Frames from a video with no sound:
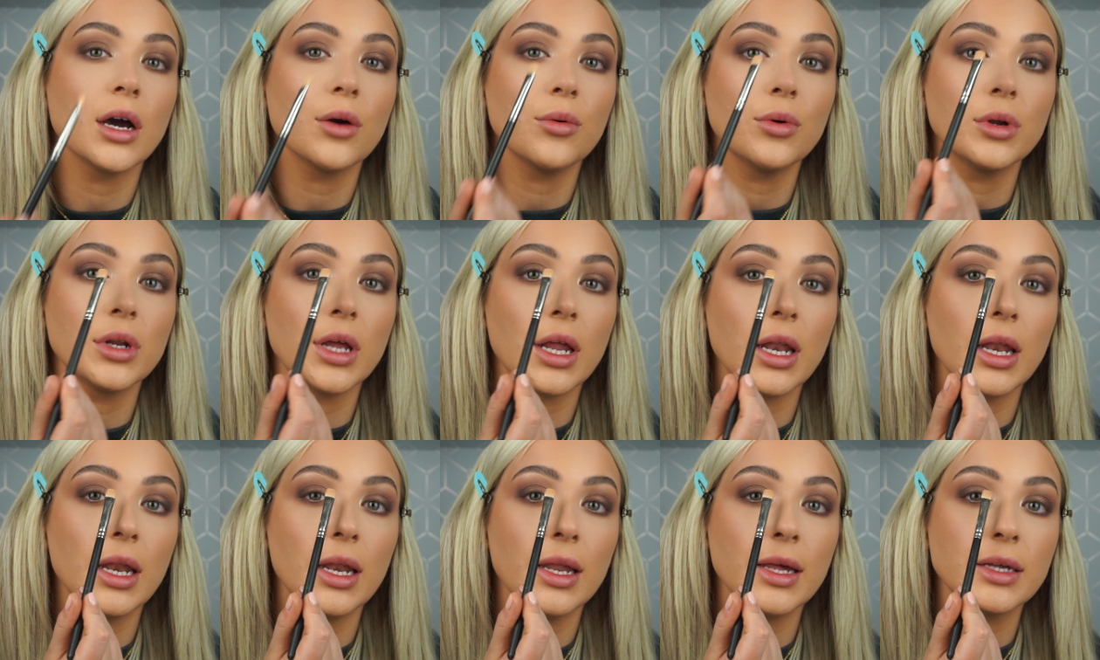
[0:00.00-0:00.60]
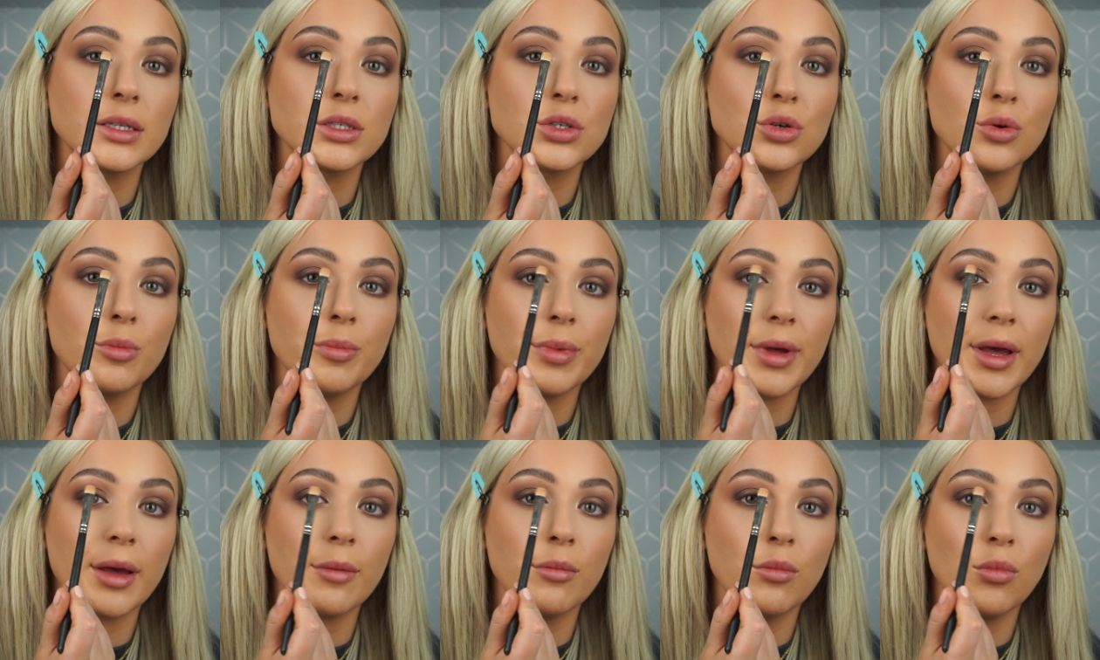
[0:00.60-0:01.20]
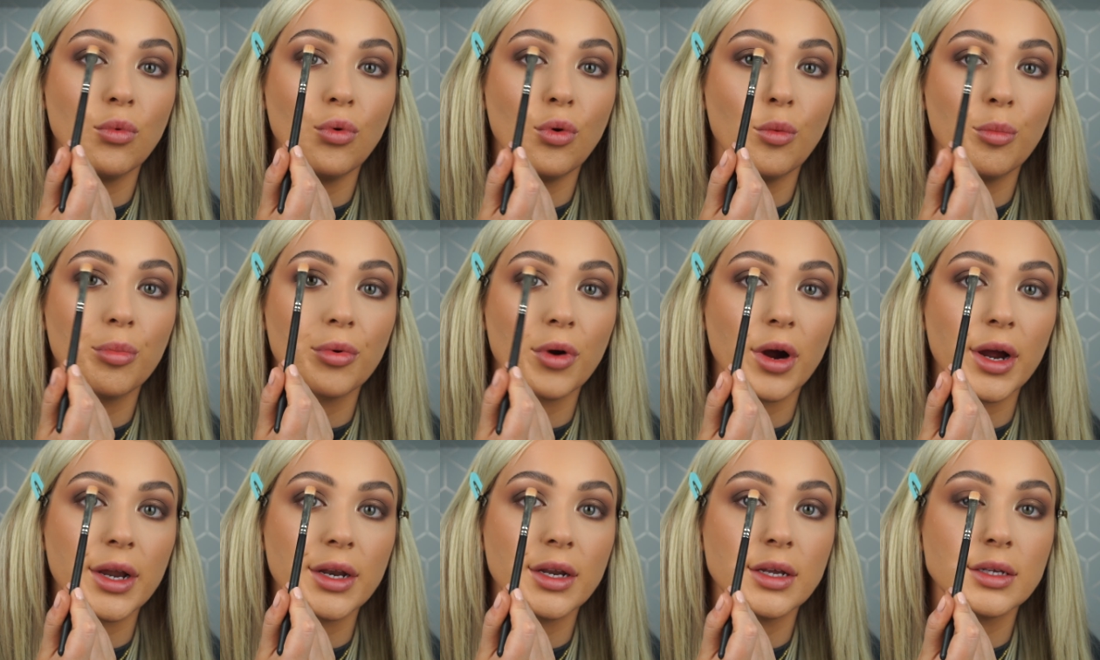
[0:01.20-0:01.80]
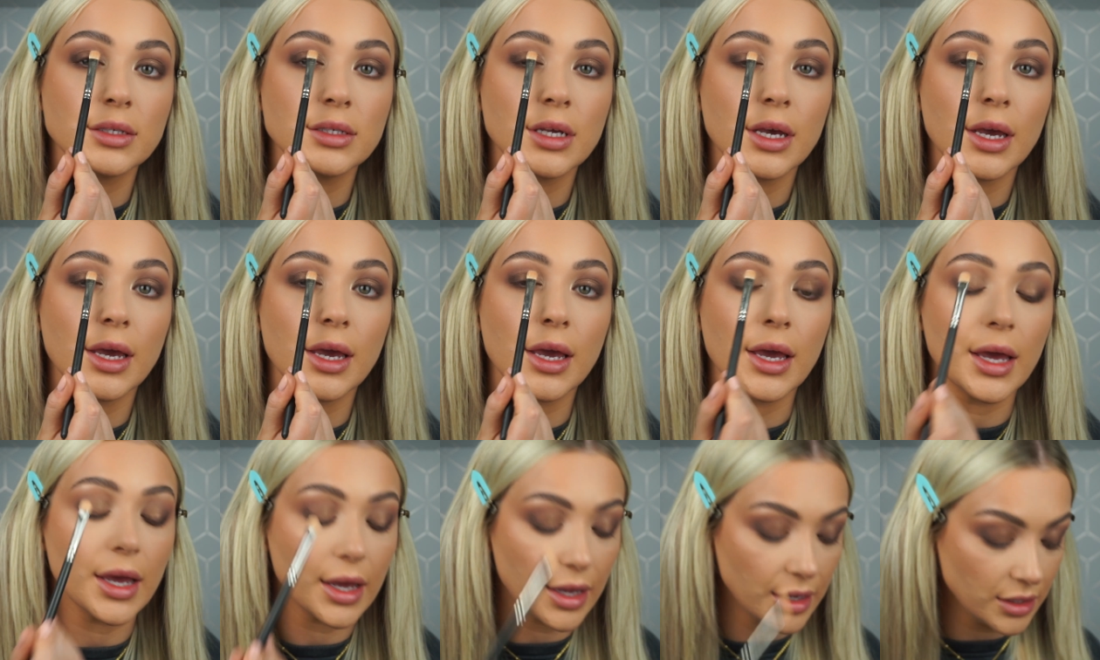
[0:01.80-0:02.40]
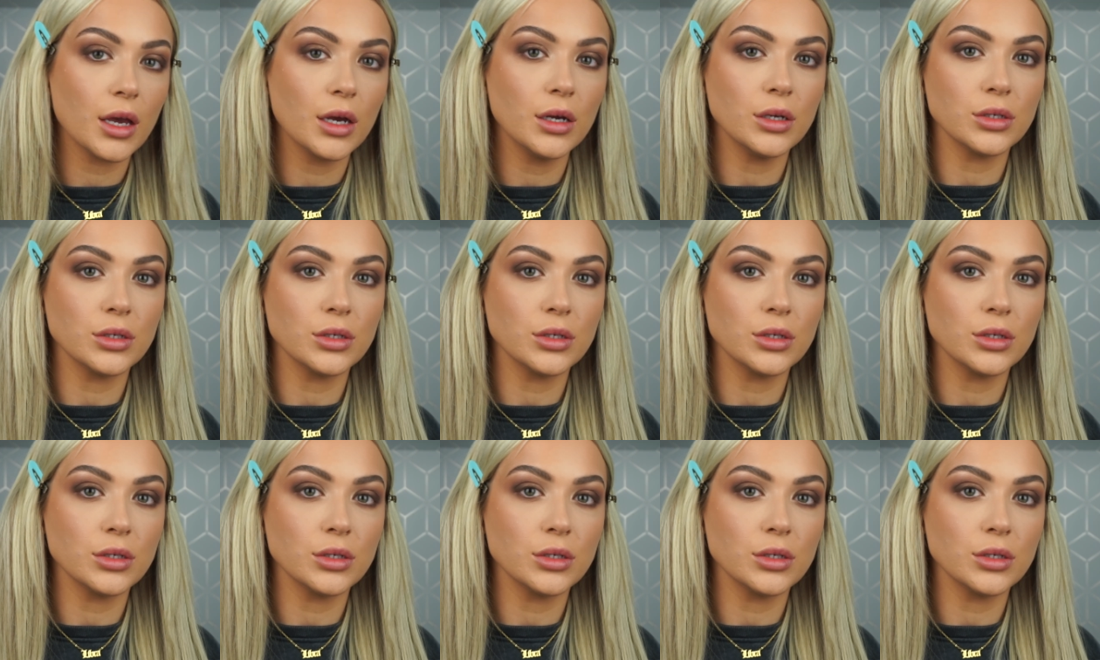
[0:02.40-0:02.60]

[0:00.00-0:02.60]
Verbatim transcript: I want a little bit more brightness here.